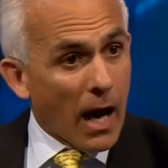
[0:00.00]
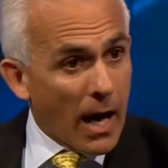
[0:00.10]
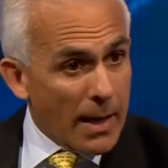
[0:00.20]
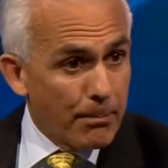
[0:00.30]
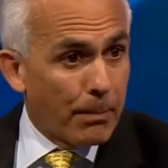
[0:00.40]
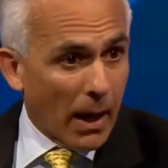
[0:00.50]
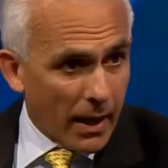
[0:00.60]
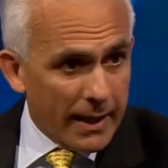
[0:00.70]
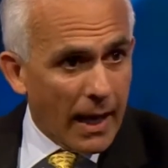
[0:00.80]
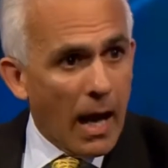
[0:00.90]
I'm making
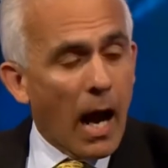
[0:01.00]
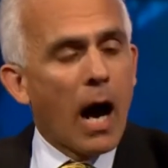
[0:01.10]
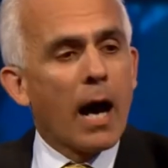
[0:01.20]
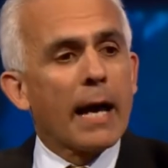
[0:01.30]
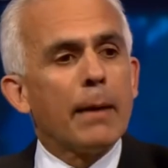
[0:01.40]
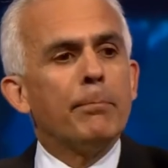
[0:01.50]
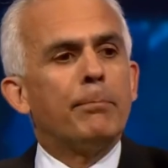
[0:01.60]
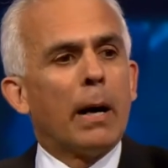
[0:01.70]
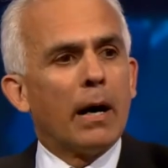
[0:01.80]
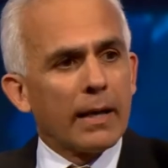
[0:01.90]
the difference between
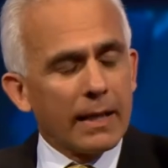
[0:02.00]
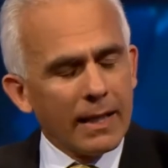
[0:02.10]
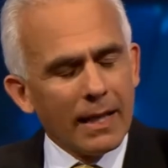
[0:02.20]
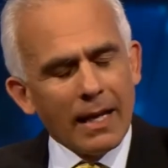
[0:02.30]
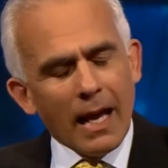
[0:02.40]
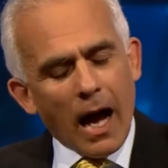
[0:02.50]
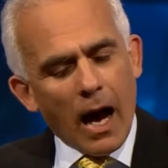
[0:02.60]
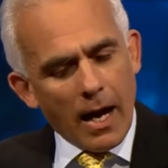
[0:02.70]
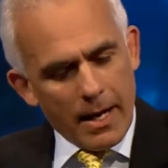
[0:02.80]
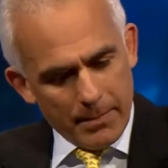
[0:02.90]
somebody who's in property investment